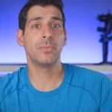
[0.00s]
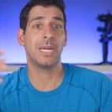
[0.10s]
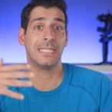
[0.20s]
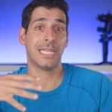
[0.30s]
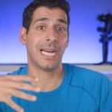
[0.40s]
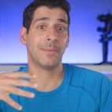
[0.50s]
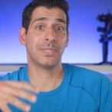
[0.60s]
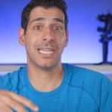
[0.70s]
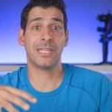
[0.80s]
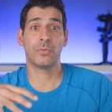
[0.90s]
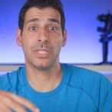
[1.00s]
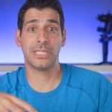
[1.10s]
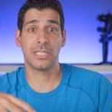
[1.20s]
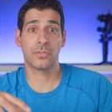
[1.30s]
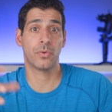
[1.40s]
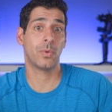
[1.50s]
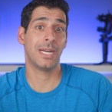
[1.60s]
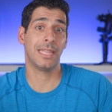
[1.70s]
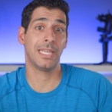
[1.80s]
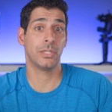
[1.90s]
you my top 10 reasons for
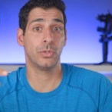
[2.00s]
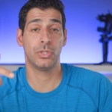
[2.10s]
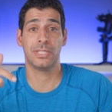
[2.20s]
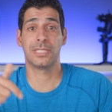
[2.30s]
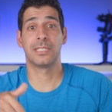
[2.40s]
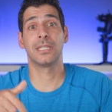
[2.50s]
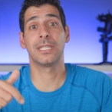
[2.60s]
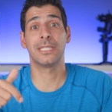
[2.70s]
why I think you should still